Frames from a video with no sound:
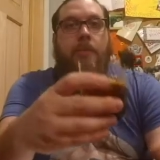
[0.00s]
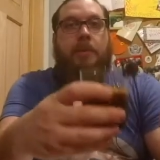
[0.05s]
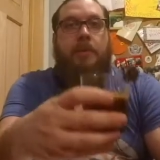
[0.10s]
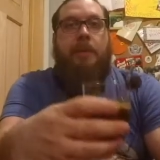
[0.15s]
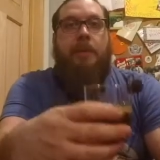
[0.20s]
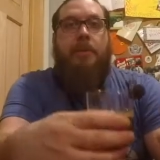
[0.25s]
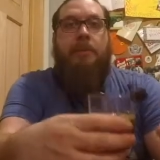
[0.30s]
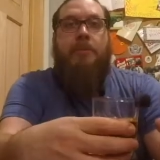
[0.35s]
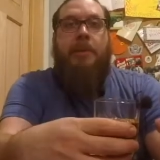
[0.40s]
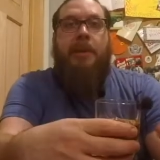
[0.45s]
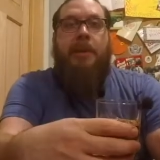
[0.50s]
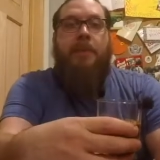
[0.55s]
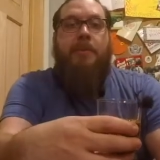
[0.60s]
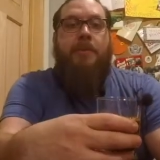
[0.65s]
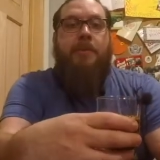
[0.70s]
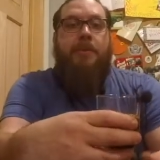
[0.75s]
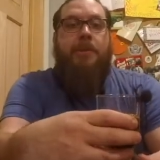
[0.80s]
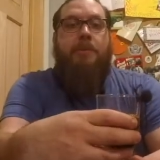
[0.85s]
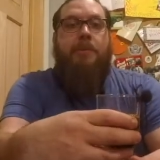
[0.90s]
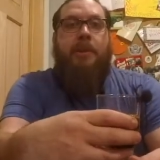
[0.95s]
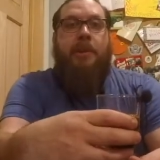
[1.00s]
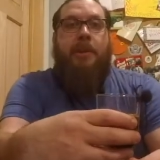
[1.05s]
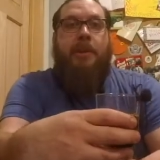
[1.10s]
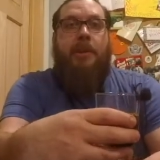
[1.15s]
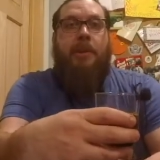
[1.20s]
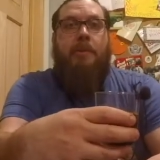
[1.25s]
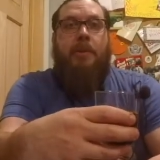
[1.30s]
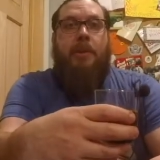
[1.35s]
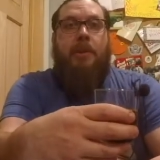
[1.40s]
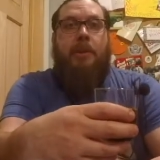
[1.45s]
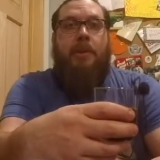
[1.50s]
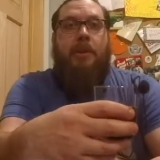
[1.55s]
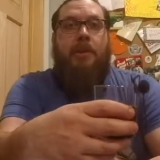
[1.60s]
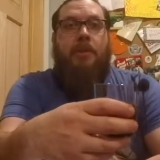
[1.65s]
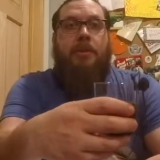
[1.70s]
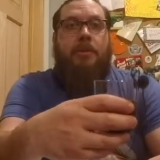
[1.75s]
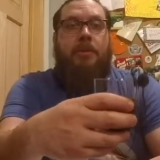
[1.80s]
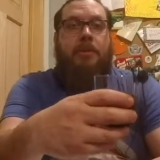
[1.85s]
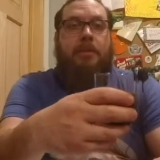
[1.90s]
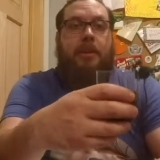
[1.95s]
Yeah, this microphone is picking up all
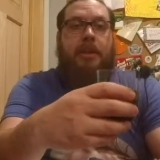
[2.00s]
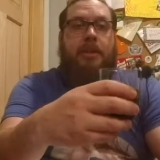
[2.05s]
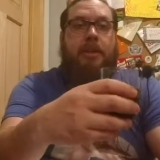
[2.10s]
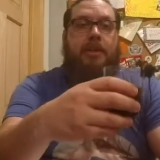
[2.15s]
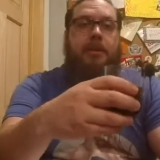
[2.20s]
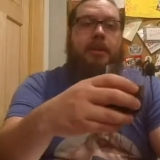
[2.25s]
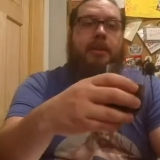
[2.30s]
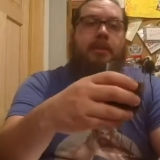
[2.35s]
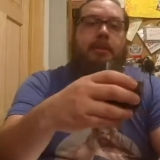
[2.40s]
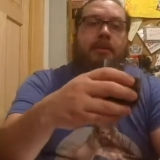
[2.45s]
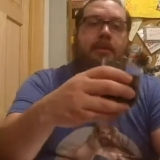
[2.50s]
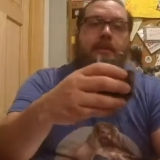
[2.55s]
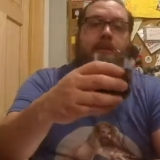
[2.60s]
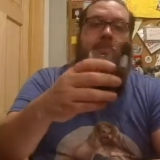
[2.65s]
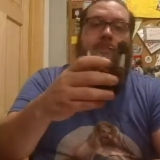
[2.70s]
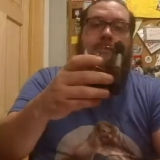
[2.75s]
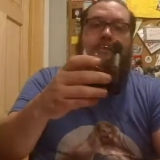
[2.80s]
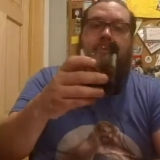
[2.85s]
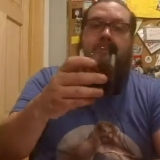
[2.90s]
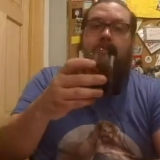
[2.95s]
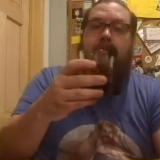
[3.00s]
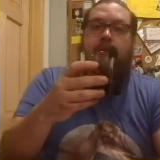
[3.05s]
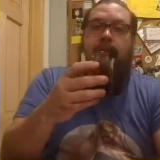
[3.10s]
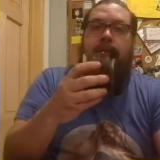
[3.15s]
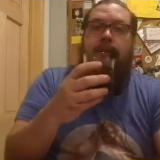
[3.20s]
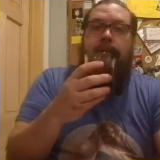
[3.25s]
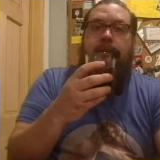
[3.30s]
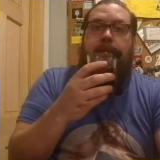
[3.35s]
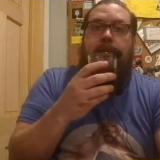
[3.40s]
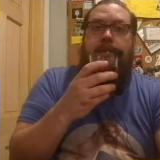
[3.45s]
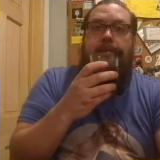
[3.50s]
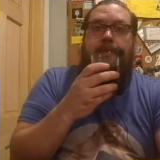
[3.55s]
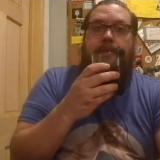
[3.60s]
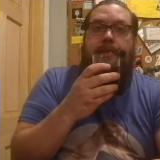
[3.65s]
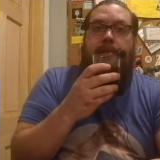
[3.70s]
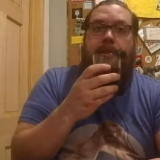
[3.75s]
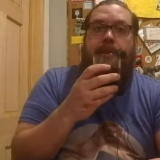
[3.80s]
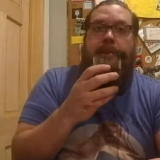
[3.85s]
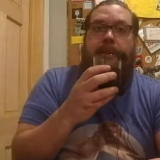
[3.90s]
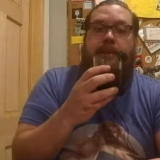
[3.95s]
those nice sounds
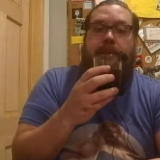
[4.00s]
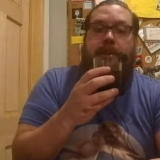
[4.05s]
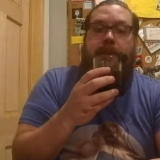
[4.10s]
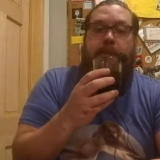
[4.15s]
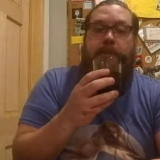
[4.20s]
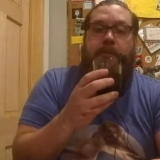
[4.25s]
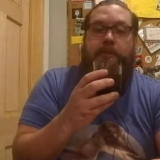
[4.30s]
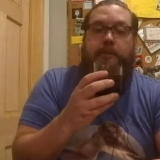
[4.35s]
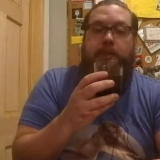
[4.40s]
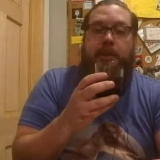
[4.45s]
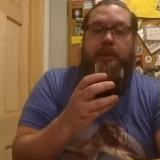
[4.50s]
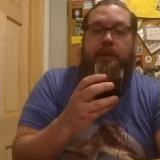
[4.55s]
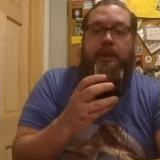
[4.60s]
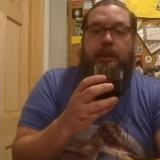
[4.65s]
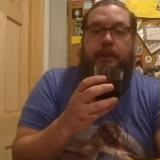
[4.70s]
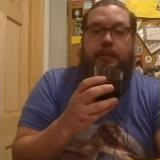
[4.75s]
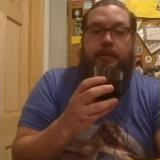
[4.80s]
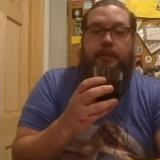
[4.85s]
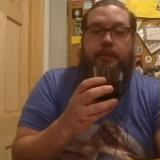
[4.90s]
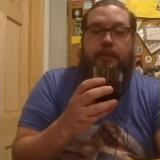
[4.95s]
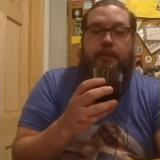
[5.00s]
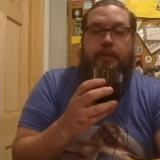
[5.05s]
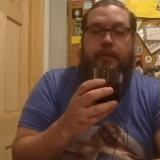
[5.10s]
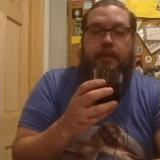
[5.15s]
as I sip from this cup.